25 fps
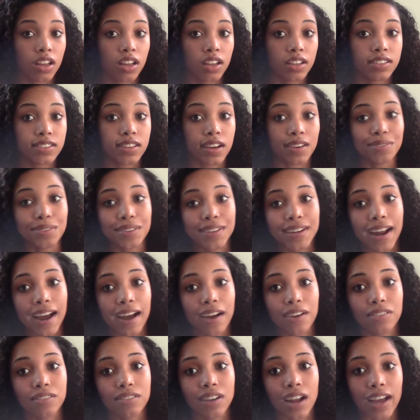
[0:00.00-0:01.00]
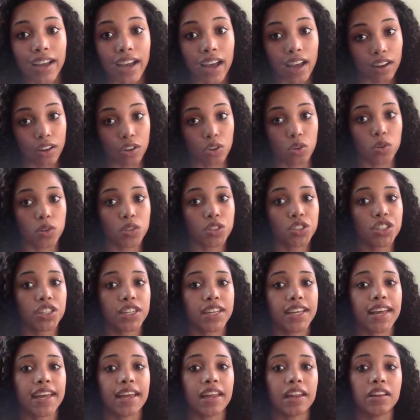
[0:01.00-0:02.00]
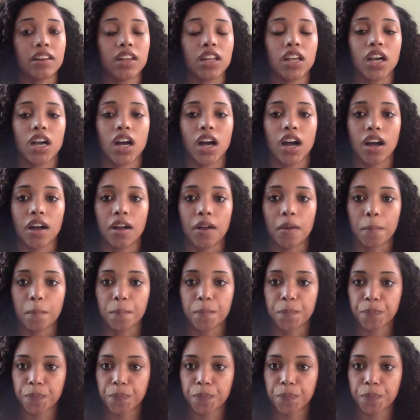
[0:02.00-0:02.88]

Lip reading: toughed it out. I got engorged again. And